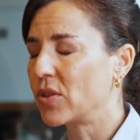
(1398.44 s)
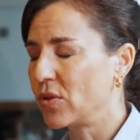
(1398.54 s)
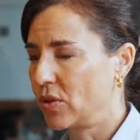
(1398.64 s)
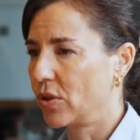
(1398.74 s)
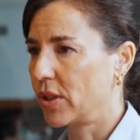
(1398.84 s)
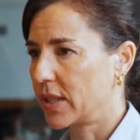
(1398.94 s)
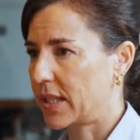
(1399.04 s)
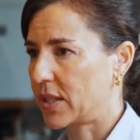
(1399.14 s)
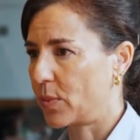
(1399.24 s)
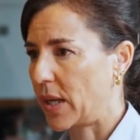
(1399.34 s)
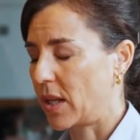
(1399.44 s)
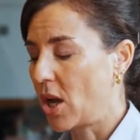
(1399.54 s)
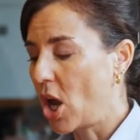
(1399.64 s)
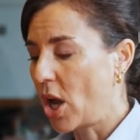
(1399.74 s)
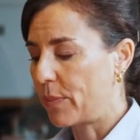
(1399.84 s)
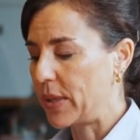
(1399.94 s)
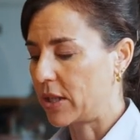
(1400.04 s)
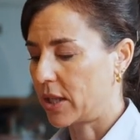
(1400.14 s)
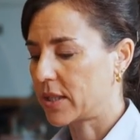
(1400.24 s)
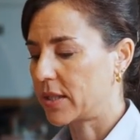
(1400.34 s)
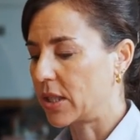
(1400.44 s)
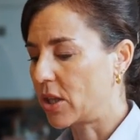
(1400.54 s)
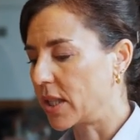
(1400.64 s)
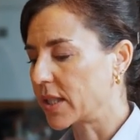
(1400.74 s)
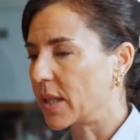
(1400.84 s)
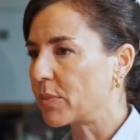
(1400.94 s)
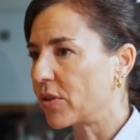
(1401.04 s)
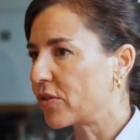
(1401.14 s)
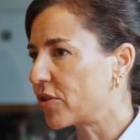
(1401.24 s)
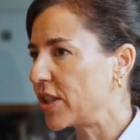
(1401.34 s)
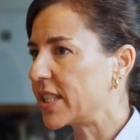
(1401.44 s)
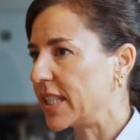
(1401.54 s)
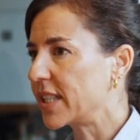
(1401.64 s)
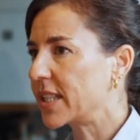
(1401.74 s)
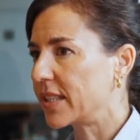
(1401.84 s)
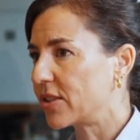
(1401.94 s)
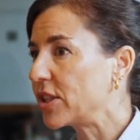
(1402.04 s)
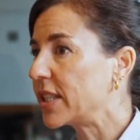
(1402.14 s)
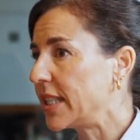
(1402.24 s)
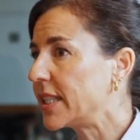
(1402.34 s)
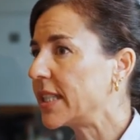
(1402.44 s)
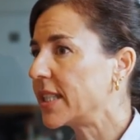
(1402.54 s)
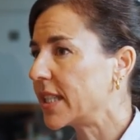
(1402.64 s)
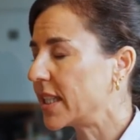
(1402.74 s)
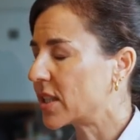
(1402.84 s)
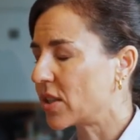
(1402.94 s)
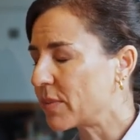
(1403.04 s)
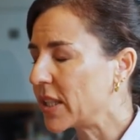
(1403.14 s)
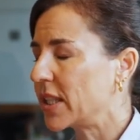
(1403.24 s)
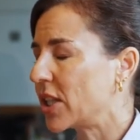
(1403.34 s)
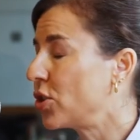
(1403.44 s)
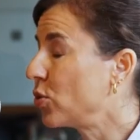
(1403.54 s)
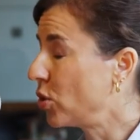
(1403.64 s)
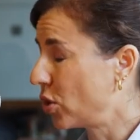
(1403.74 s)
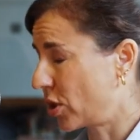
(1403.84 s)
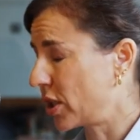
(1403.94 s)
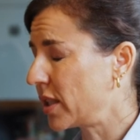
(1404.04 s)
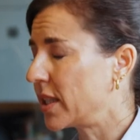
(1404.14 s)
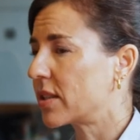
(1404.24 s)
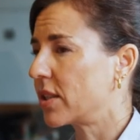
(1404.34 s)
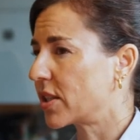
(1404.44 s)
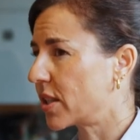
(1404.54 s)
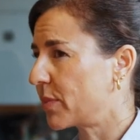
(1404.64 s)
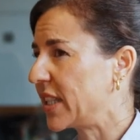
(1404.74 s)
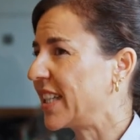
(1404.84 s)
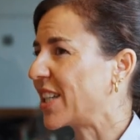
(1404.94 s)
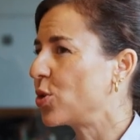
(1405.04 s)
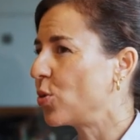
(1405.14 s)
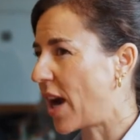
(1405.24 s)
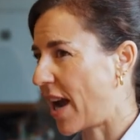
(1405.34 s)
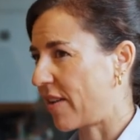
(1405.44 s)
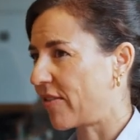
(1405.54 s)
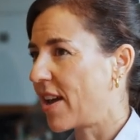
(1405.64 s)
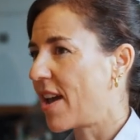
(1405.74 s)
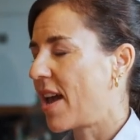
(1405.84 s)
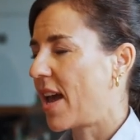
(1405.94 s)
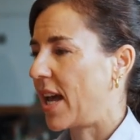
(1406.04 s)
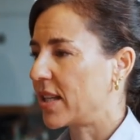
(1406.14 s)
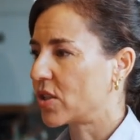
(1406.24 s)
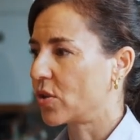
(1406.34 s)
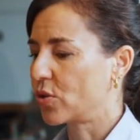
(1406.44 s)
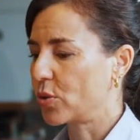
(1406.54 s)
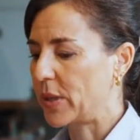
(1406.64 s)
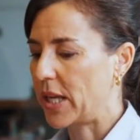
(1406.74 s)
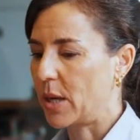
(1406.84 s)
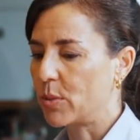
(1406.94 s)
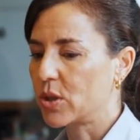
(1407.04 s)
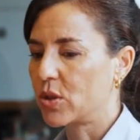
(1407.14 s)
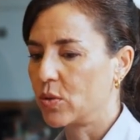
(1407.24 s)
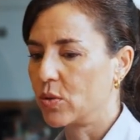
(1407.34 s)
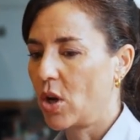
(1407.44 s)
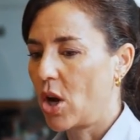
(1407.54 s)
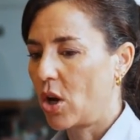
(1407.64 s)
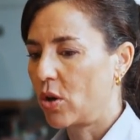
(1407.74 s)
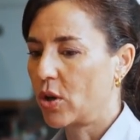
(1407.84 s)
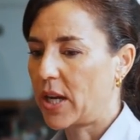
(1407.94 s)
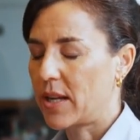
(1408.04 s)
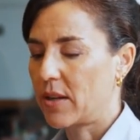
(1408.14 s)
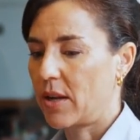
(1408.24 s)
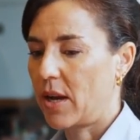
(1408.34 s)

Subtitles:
to girls as well. Because the concept of 3D thinking is something that you learn. It's not something that you have. And so to be able to look at